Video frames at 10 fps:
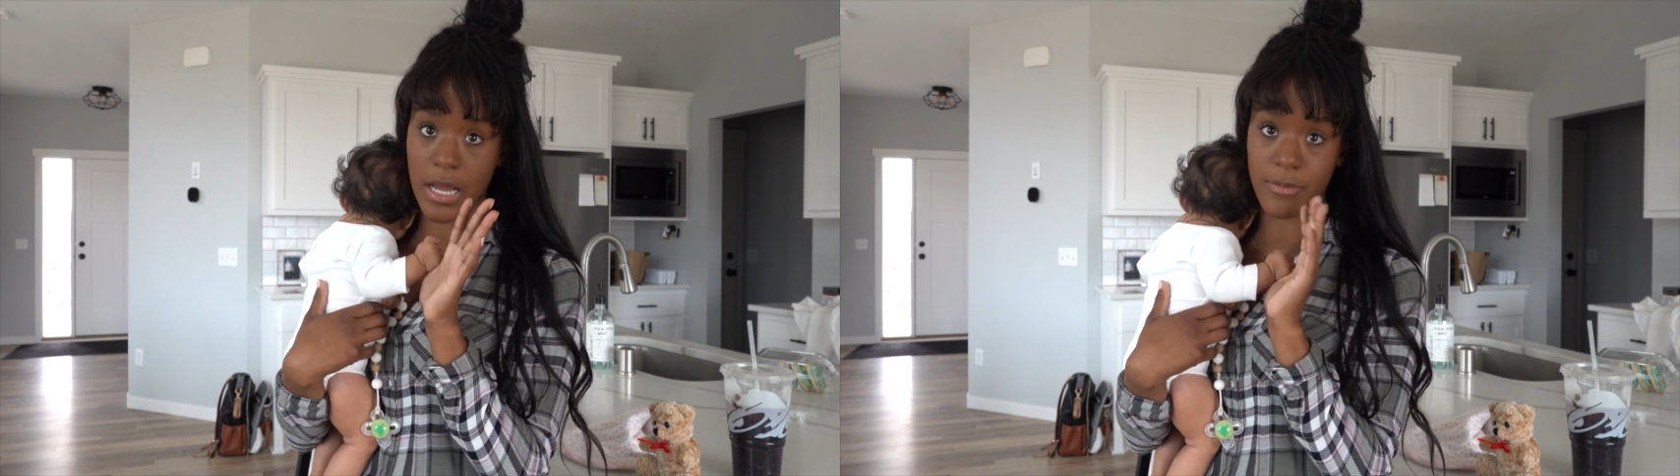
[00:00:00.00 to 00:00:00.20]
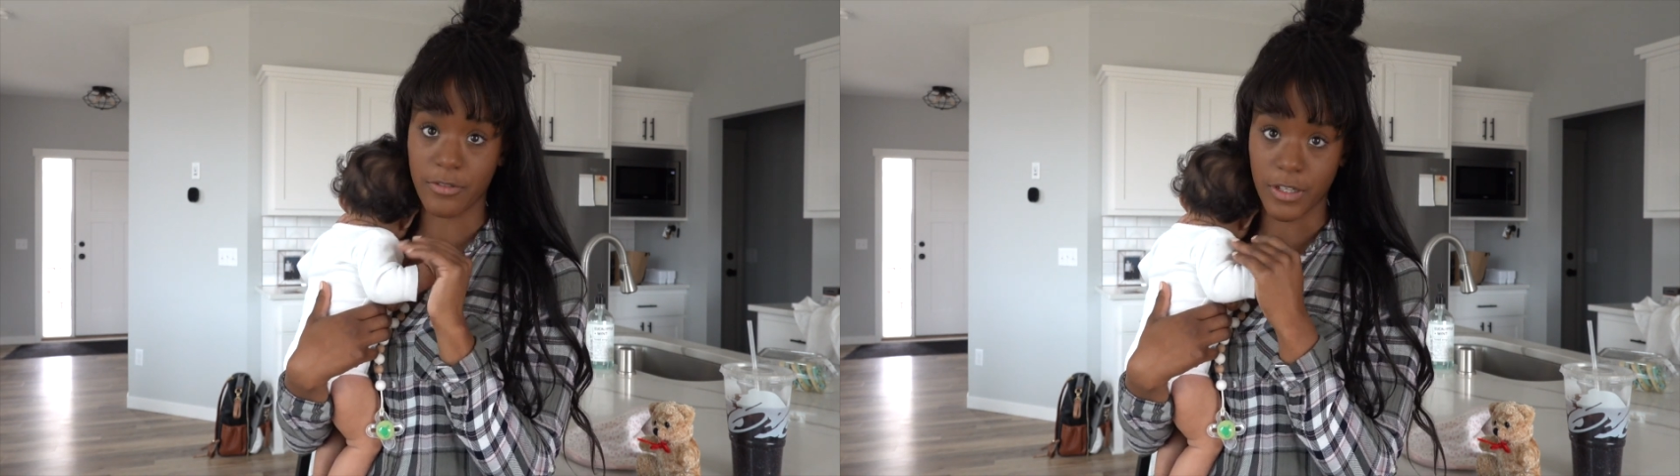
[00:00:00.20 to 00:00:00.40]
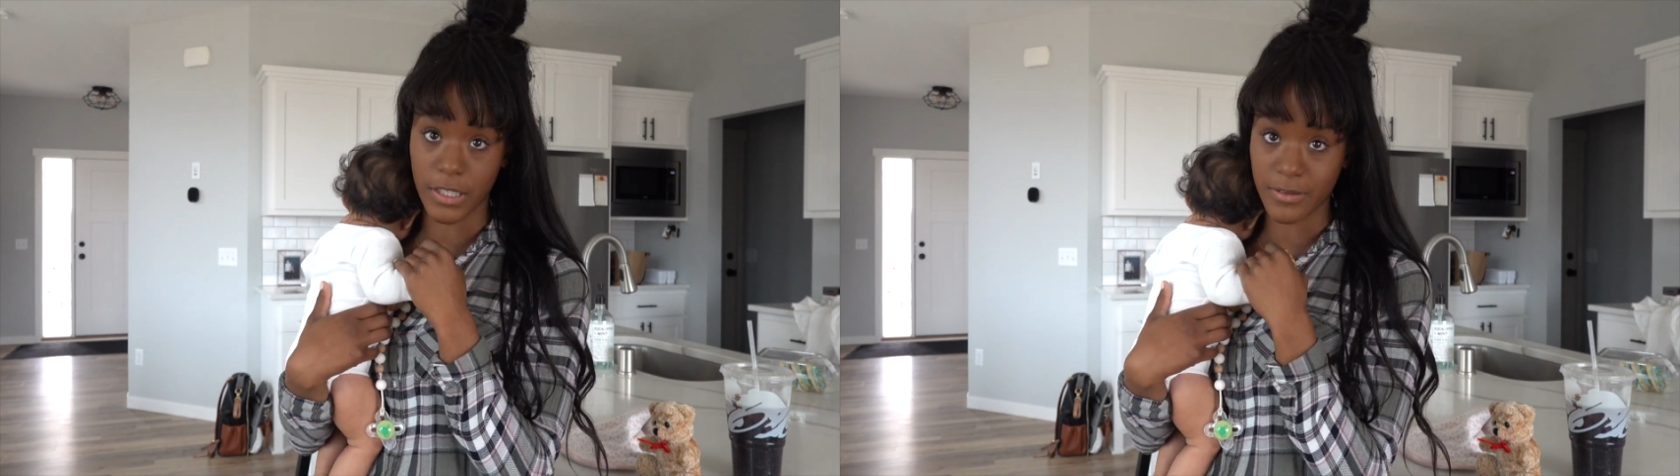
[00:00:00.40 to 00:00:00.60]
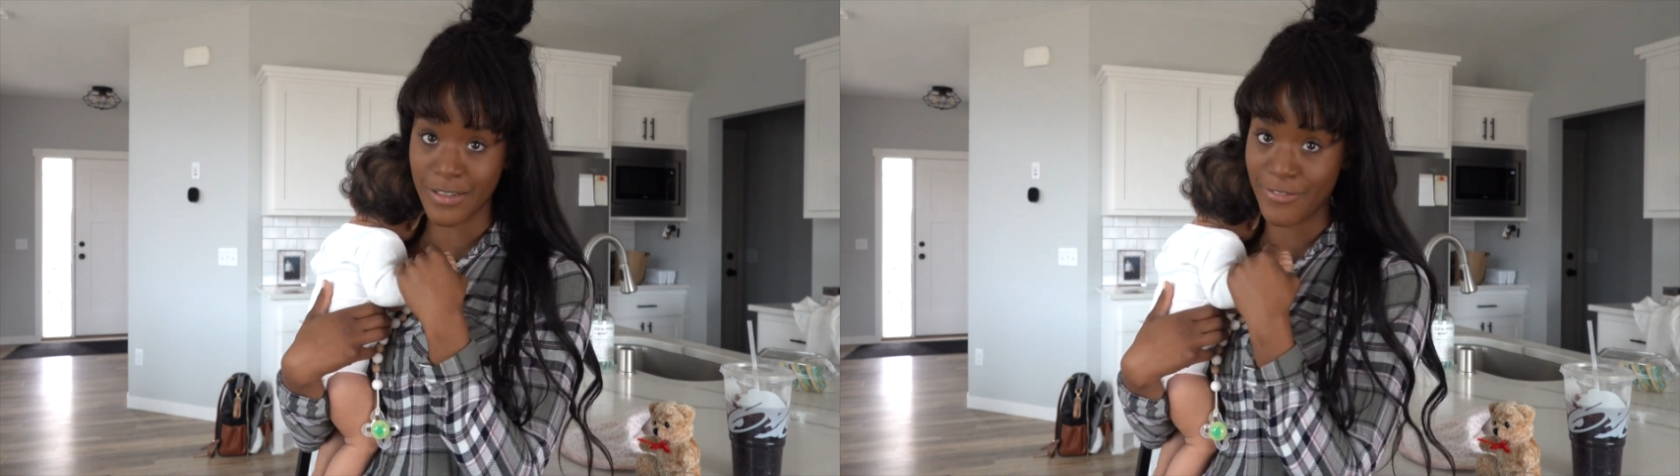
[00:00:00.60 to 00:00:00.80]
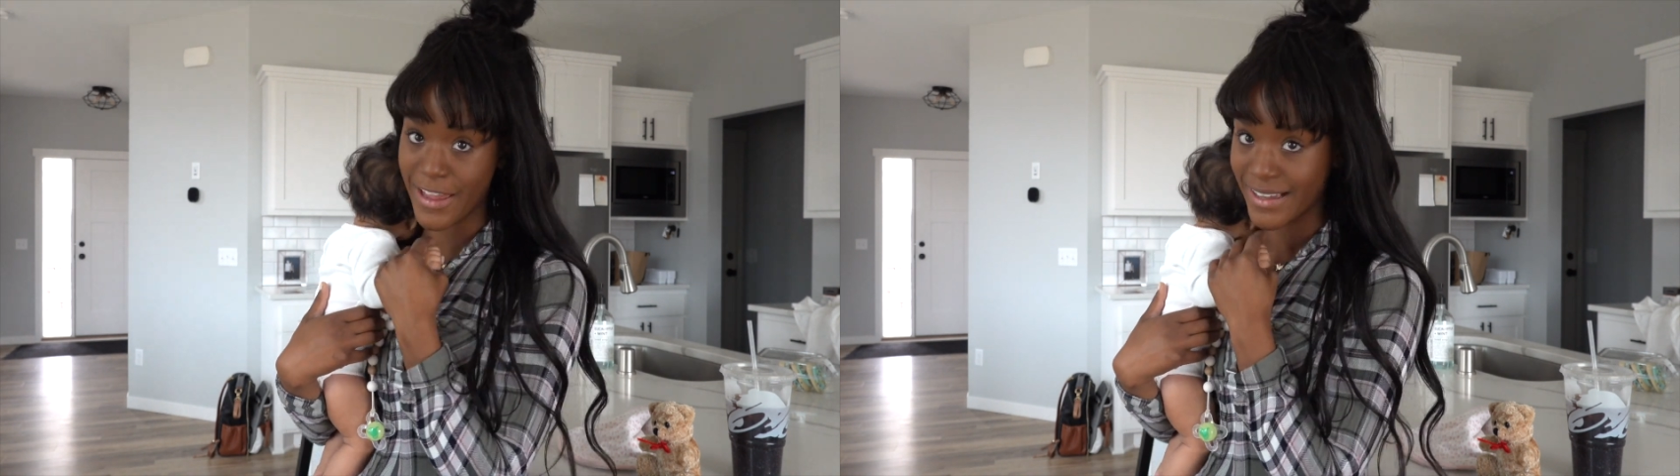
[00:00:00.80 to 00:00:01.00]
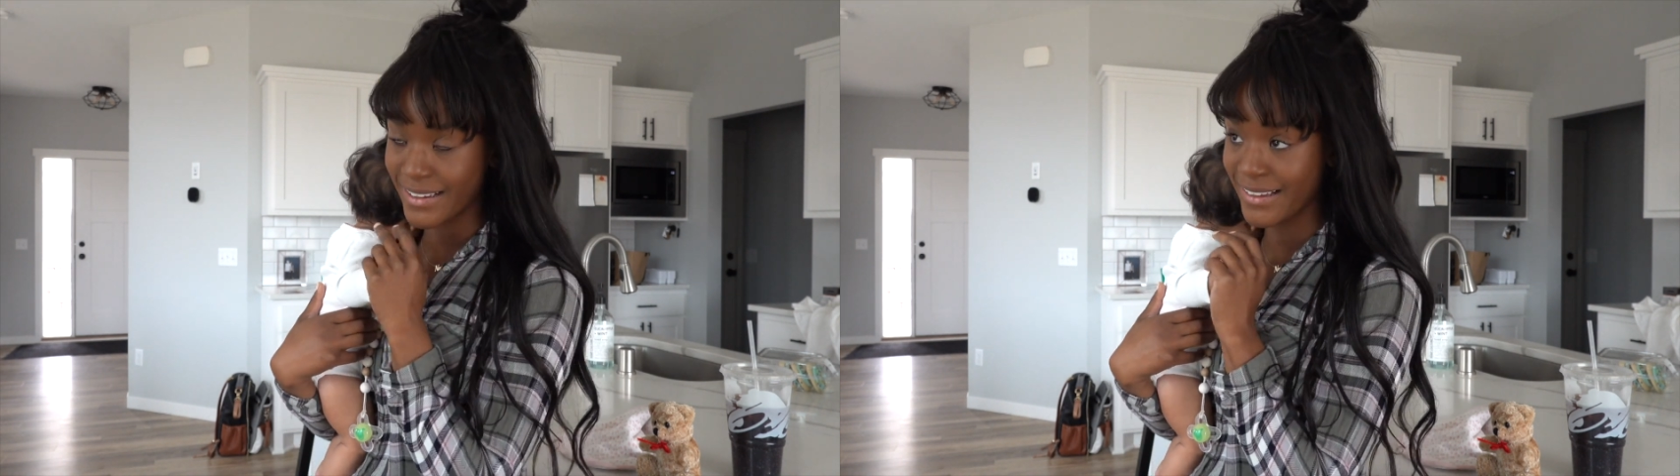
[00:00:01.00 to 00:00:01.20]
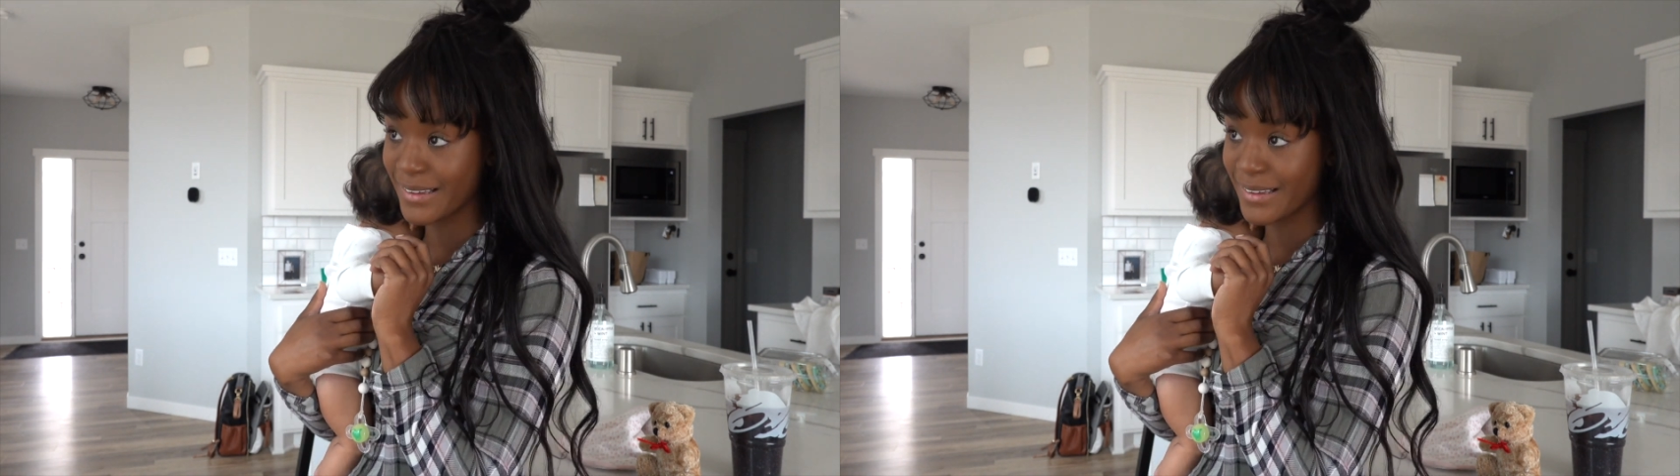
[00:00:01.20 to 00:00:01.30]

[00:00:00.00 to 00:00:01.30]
I'm feeding Nevaeh,